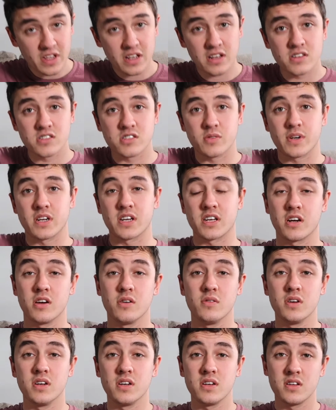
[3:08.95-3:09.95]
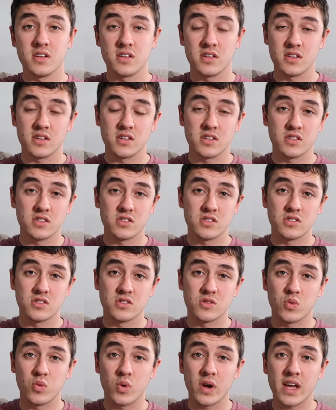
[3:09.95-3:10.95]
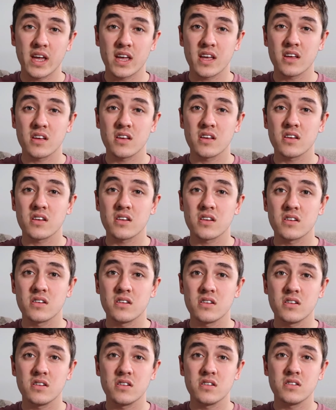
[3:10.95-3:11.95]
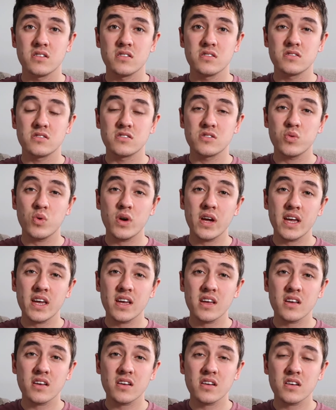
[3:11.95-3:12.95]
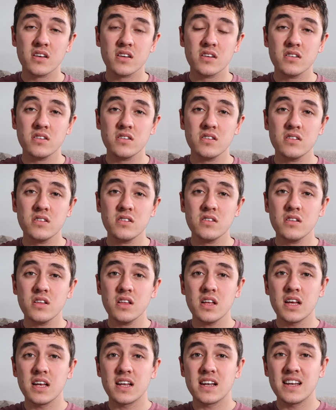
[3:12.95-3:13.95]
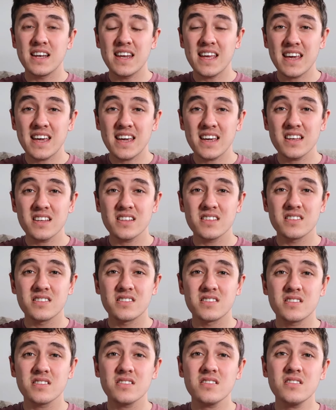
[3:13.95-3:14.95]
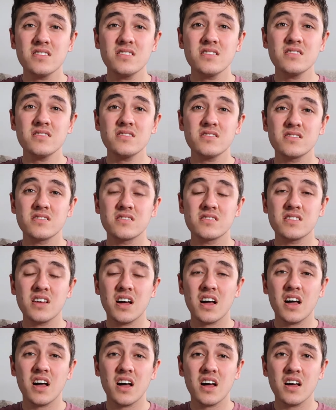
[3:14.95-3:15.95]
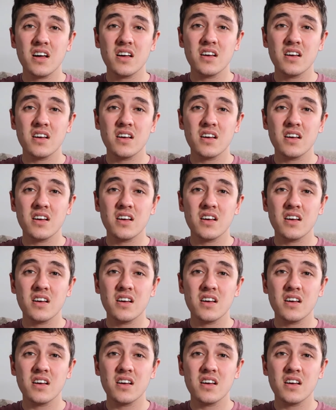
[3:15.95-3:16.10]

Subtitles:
So we're going to go Twinkle, twinkle, little star.